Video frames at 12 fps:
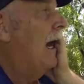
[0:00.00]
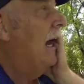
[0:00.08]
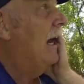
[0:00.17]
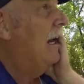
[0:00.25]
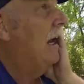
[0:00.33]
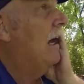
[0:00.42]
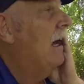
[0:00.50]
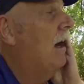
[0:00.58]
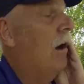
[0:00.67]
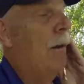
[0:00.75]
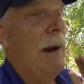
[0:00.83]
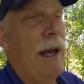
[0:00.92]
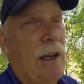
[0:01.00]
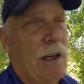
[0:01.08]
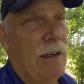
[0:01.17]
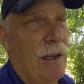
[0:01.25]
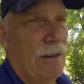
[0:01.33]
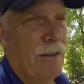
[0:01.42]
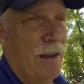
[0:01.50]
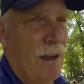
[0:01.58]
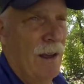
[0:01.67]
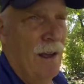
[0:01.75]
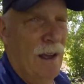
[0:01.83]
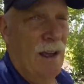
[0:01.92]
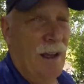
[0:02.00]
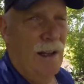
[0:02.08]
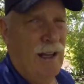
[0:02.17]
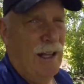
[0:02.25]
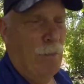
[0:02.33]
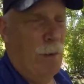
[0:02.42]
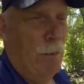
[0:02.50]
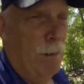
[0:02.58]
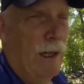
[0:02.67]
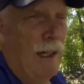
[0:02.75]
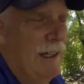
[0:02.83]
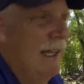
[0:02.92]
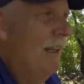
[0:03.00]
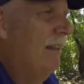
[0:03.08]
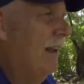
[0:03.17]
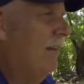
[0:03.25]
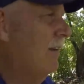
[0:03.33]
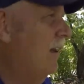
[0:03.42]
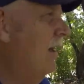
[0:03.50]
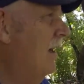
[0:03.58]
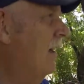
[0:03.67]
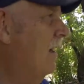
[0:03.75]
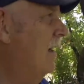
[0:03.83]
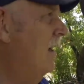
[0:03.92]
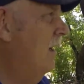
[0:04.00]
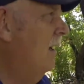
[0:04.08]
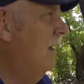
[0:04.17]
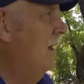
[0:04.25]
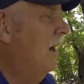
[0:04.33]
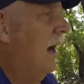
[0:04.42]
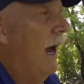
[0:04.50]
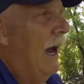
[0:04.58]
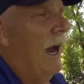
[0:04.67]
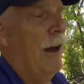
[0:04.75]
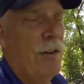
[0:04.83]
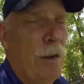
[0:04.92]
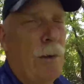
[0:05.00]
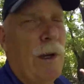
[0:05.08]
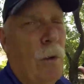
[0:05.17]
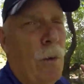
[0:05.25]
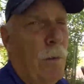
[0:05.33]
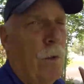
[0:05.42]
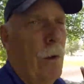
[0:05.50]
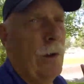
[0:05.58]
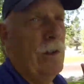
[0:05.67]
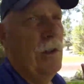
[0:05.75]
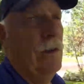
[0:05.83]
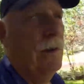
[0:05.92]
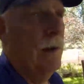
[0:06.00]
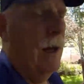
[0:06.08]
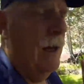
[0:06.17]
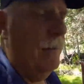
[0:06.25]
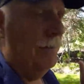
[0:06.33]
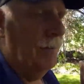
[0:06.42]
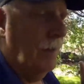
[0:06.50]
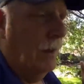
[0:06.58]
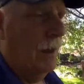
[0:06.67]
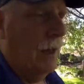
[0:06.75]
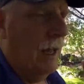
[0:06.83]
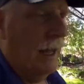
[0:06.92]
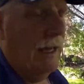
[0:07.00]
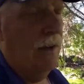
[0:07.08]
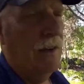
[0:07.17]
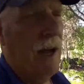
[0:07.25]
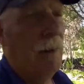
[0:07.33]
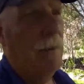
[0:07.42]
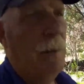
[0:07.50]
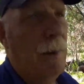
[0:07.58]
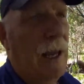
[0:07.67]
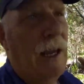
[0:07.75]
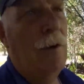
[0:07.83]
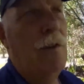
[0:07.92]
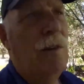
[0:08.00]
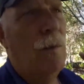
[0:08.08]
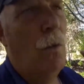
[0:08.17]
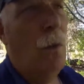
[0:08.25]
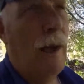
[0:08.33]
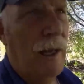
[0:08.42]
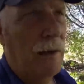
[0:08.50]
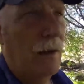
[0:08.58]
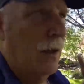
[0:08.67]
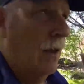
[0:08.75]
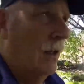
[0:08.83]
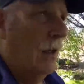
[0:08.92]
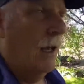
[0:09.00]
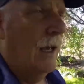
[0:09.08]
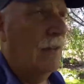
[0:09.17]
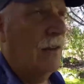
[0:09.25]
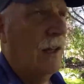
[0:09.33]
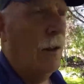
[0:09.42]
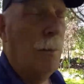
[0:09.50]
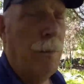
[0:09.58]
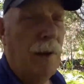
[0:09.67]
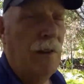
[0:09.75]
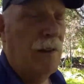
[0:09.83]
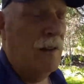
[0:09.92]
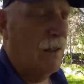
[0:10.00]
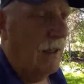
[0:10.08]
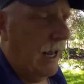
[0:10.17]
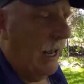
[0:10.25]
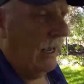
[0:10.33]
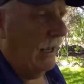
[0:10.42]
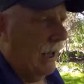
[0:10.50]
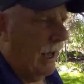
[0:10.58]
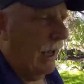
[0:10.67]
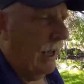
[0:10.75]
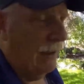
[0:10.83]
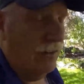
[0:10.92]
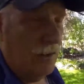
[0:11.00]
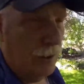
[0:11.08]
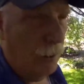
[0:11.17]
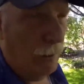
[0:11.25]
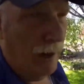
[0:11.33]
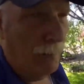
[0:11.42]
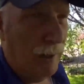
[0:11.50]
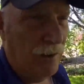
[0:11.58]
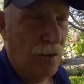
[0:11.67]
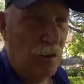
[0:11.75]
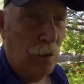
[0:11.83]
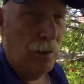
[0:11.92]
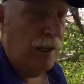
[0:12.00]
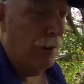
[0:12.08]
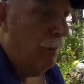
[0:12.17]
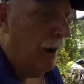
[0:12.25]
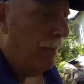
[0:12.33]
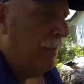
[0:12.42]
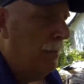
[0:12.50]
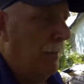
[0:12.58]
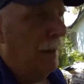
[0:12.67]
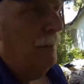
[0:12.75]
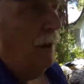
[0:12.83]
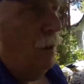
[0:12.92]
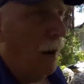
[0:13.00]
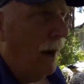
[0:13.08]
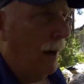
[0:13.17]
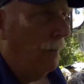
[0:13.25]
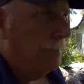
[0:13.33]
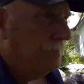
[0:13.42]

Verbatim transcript: And oh my goodness, like, we really need this. I also want to warn you ahead of time, you may hear some wind. It's a little breezy today. I still don't have my studio up. It may be a while.